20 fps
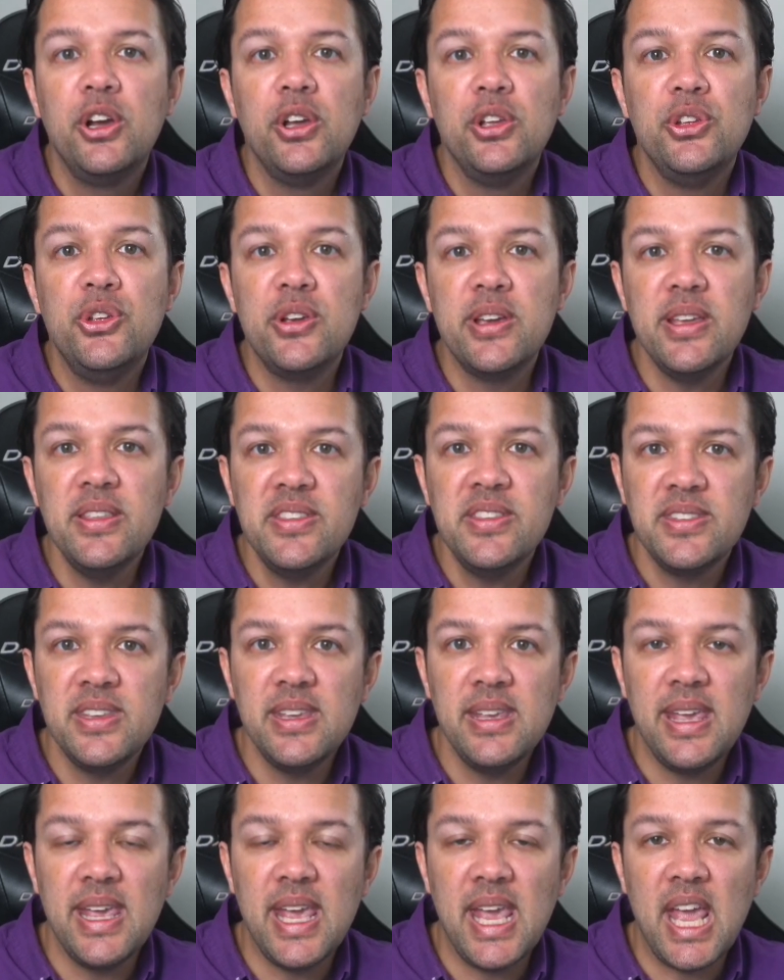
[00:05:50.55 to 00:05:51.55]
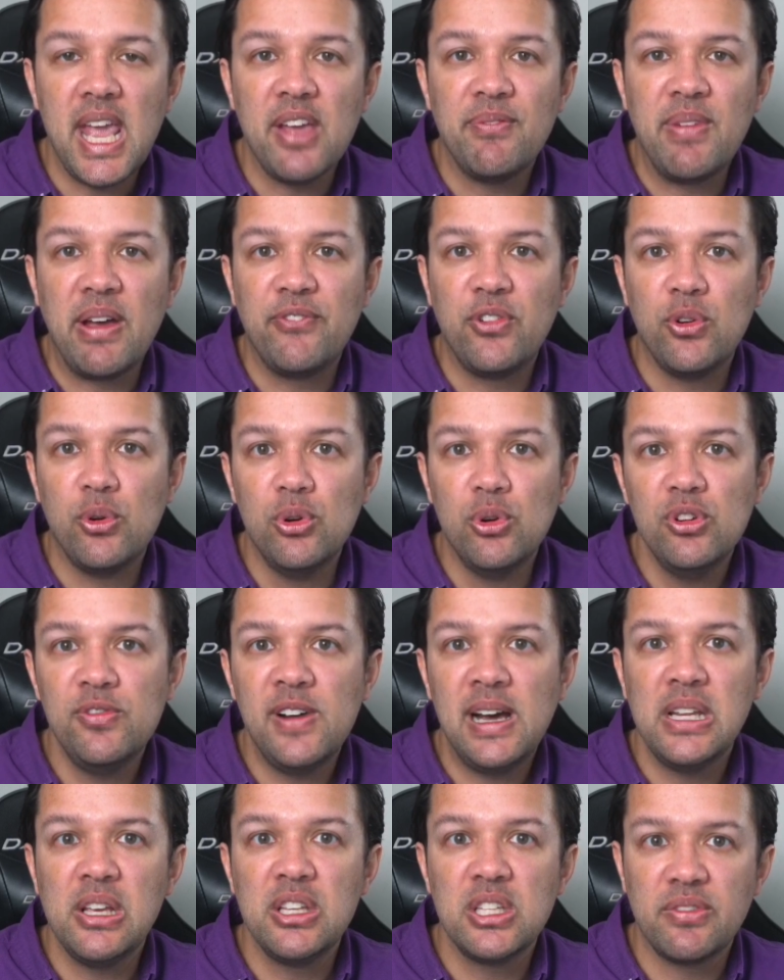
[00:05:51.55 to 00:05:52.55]
You can see here that for all
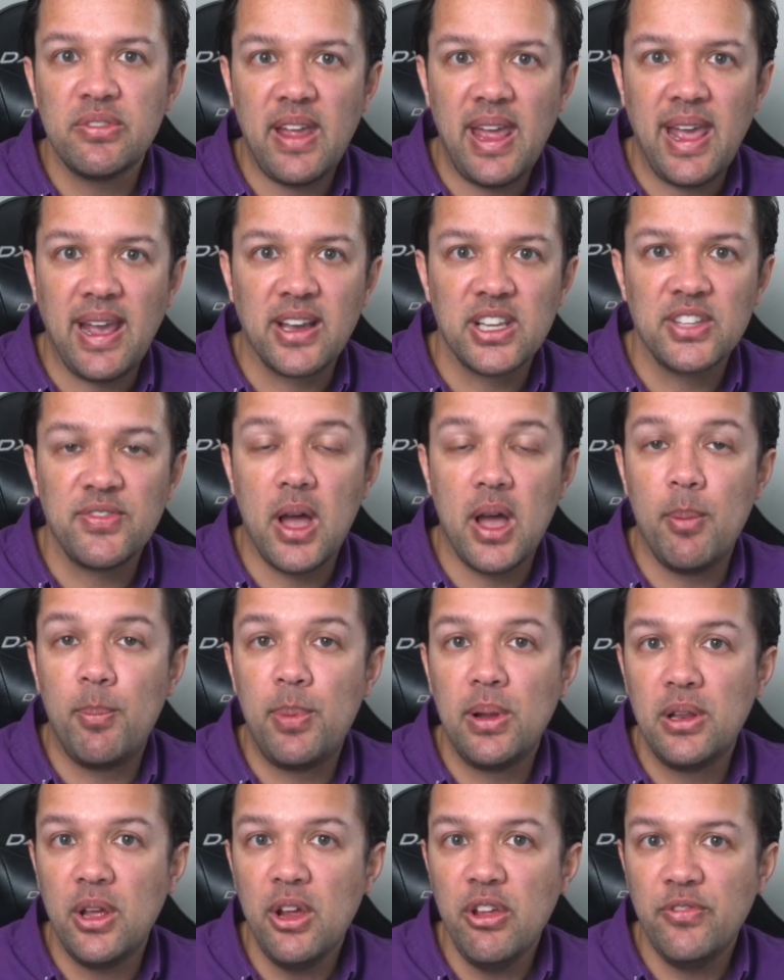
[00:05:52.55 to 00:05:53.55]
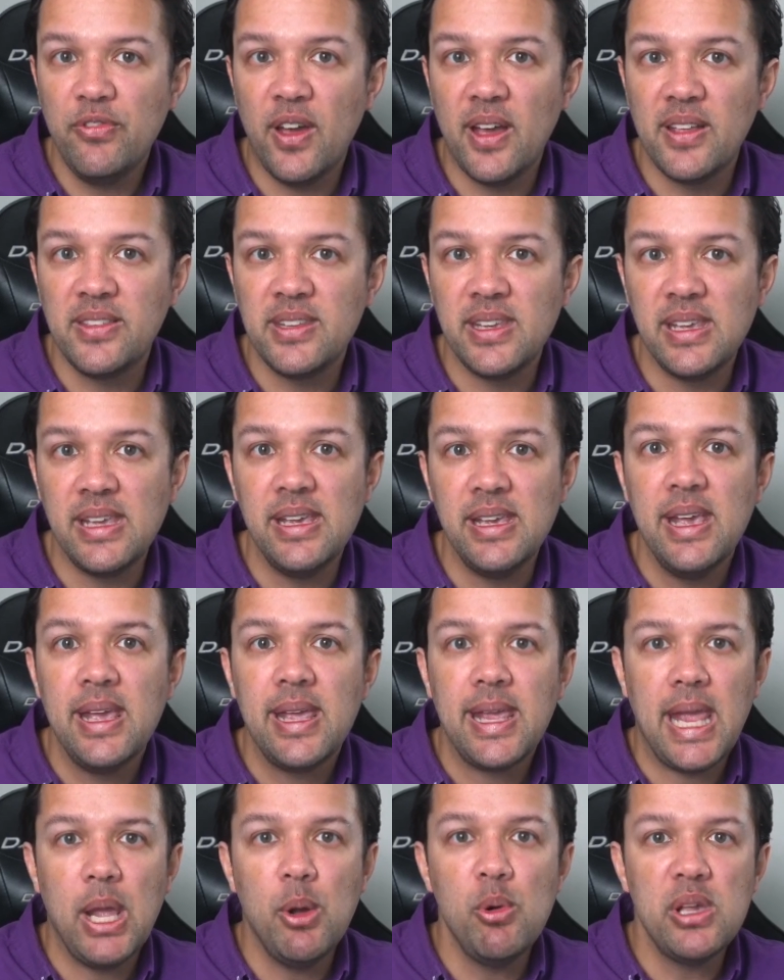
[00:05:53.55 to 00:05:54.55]
values of x that are below 30,
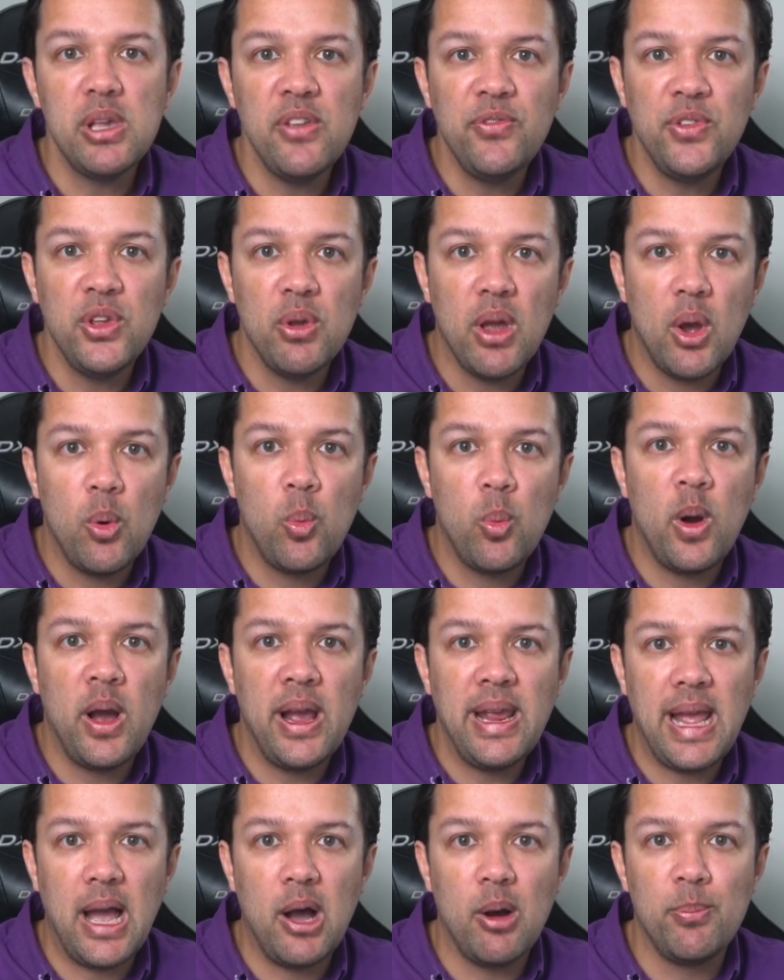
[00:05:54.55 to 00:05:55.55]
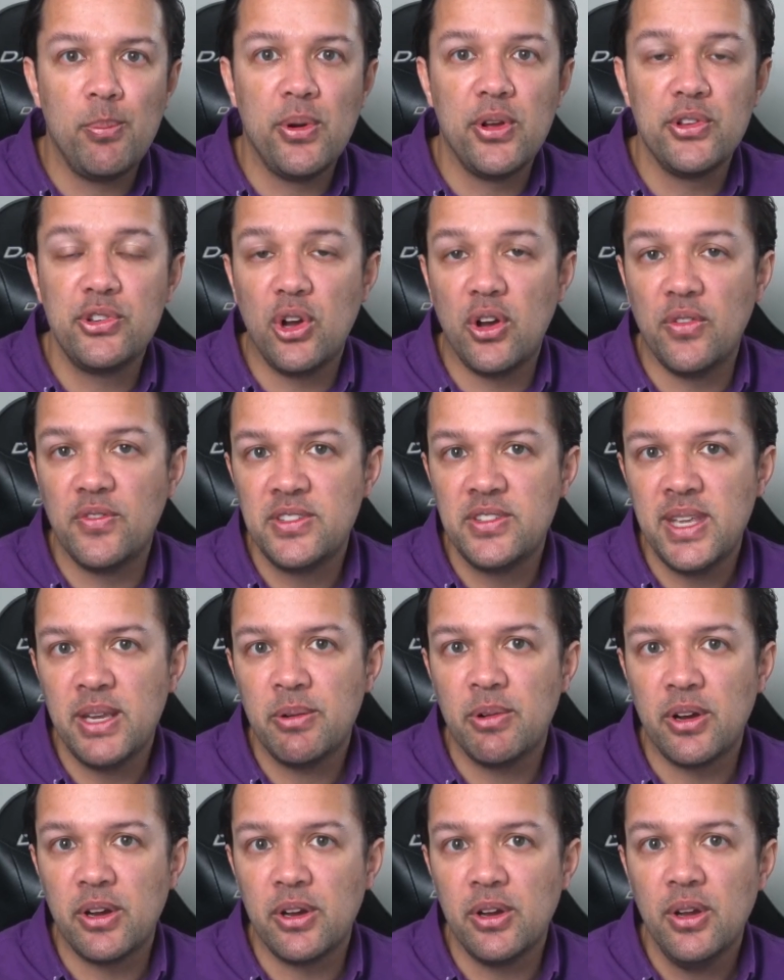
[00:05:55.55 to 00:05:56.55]
it will give you a y output of
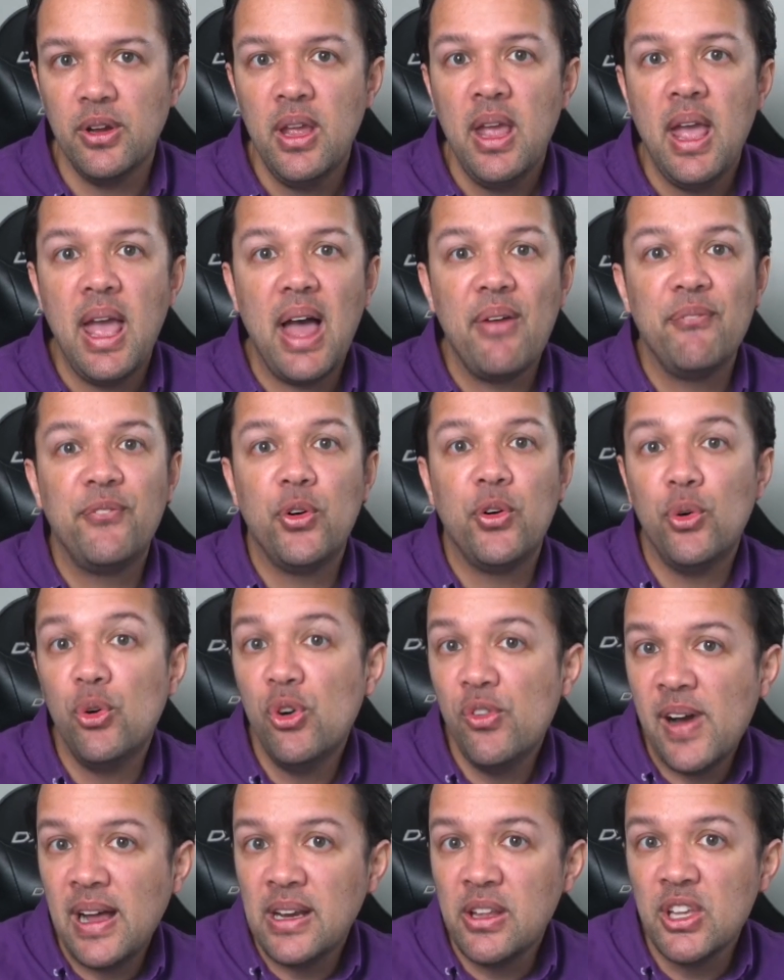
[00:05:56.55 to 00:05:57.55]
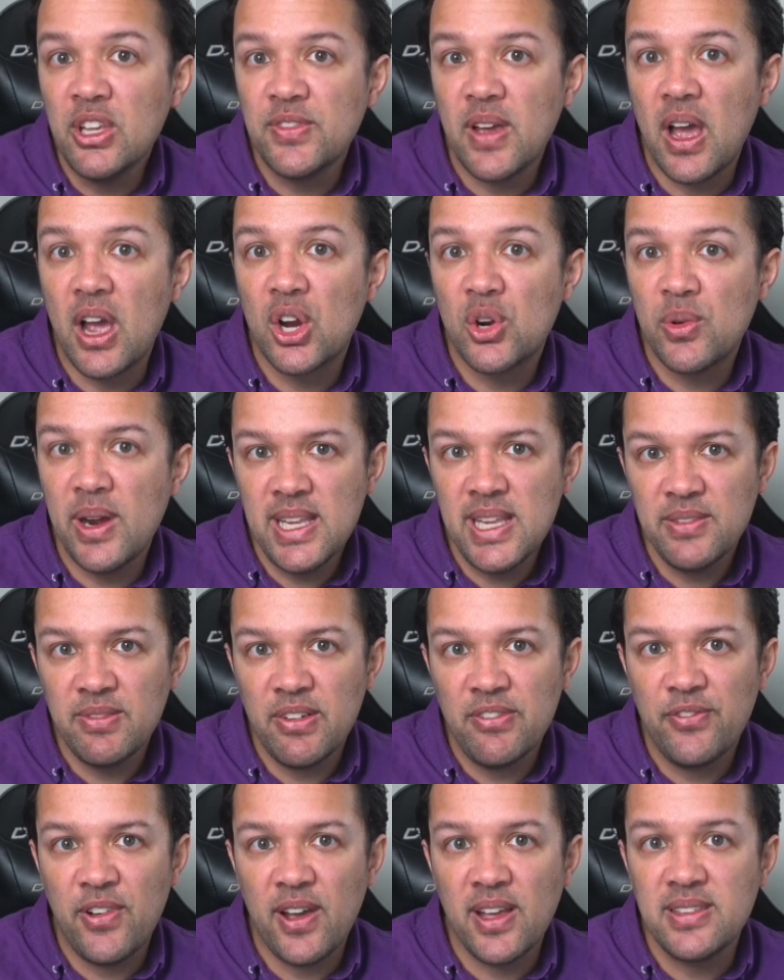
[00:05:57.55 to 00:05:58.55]
0, and for all values that are greater
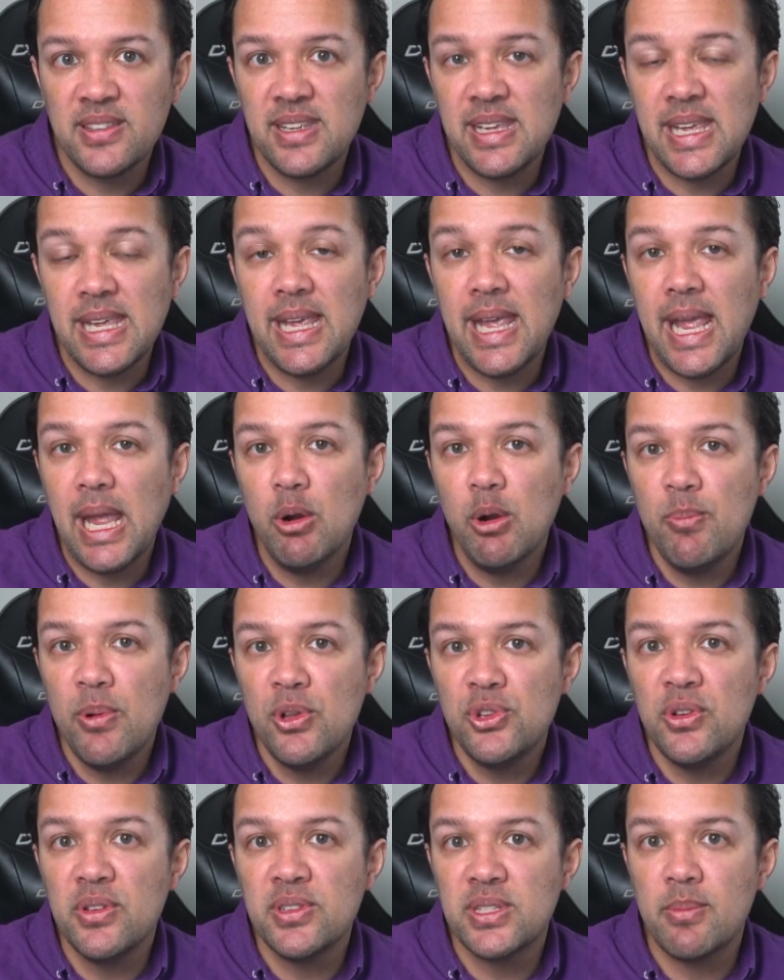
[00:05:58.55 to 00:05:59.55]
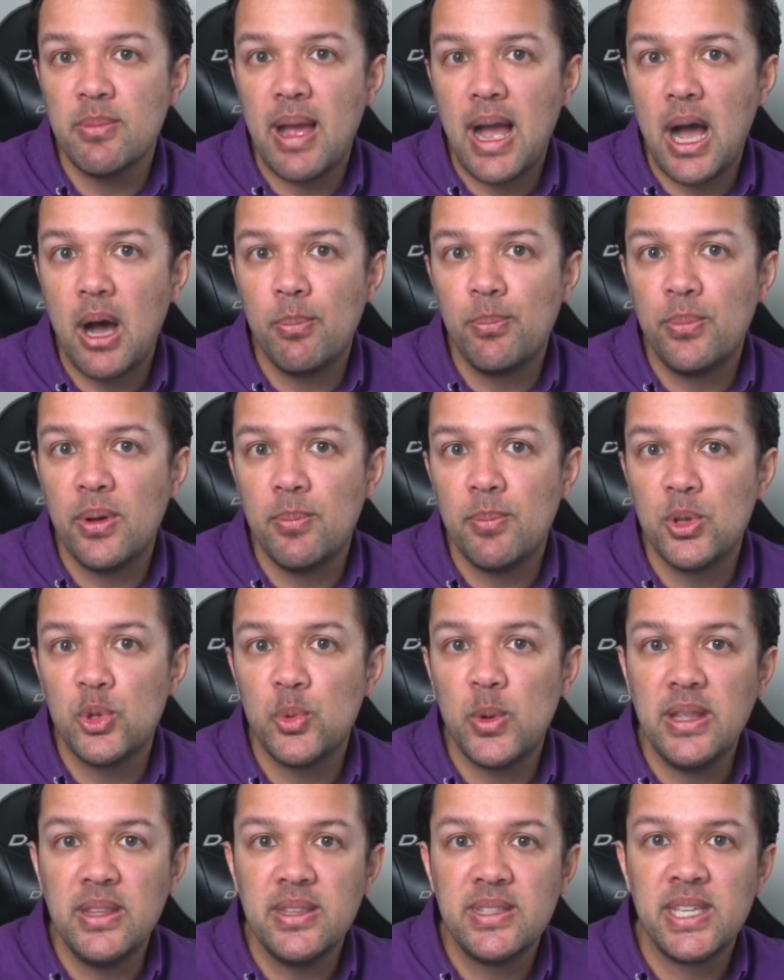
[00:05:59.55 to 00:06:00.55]
than 30, it will produce some output
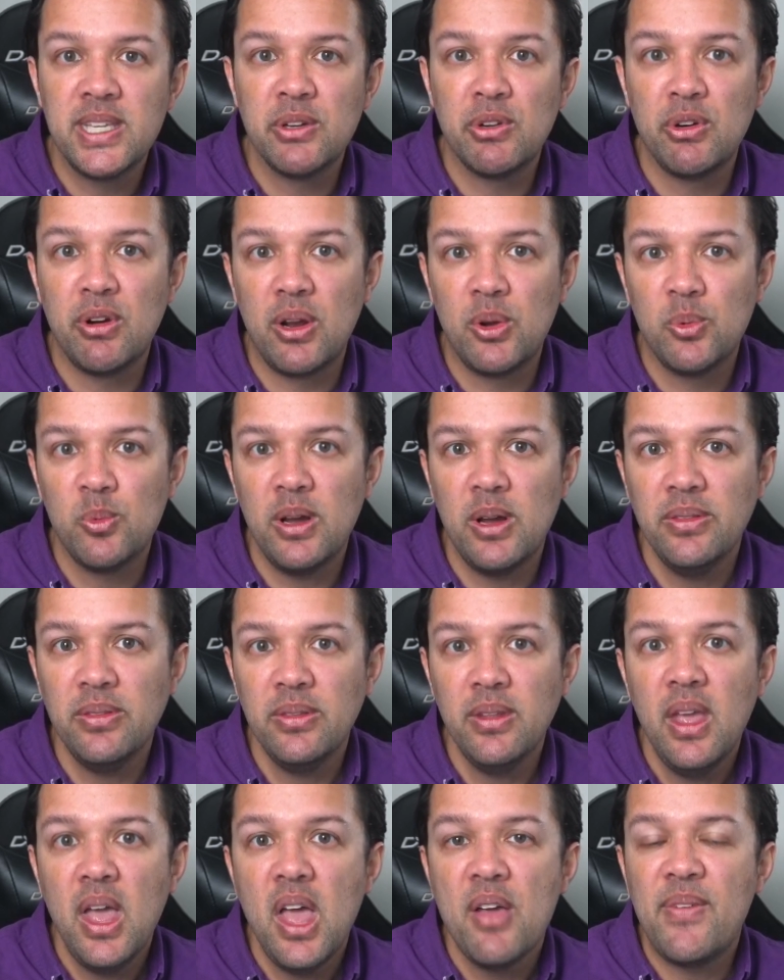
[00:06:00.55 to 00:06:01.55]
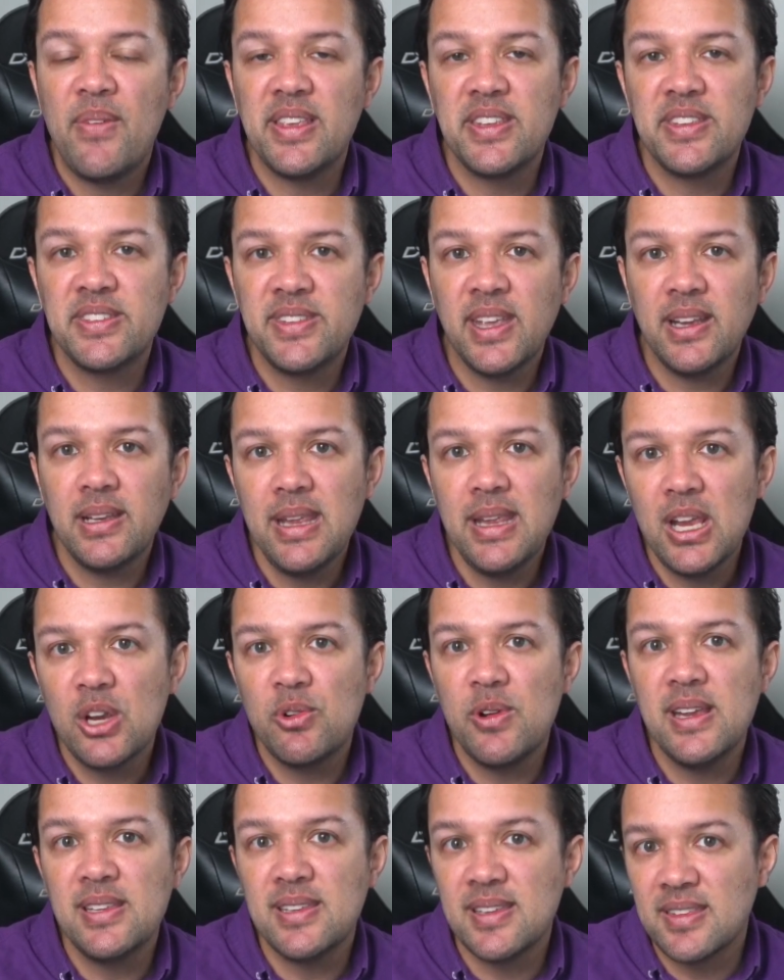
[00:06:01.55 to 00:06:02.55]
between 0 and 1 that steadily
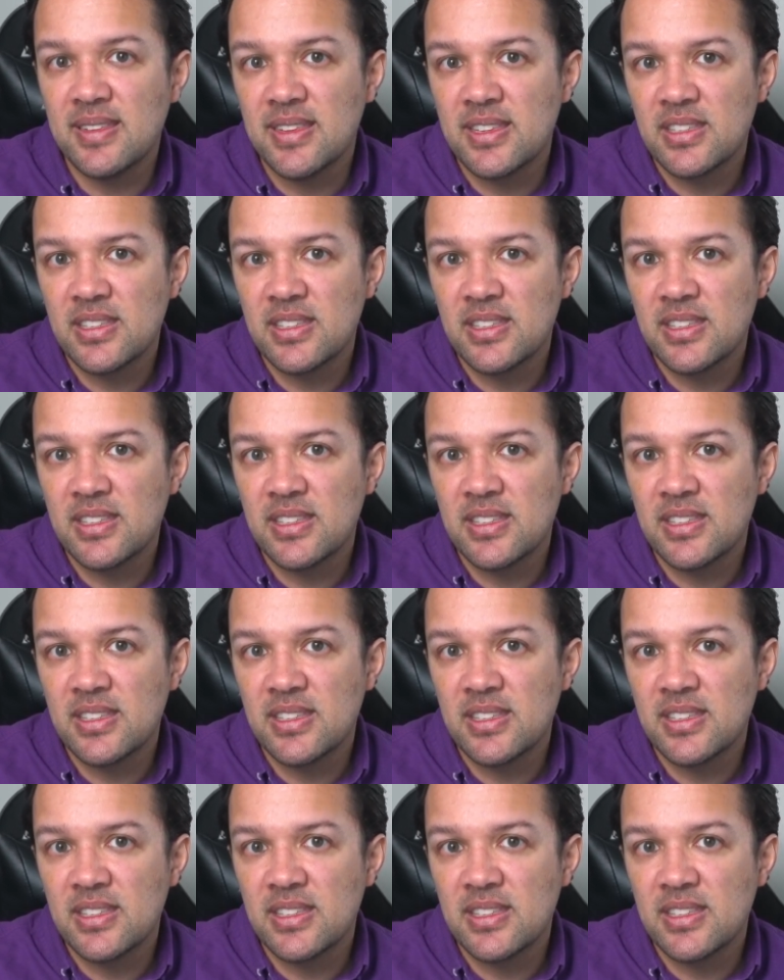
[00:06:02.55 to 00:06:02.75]
increases in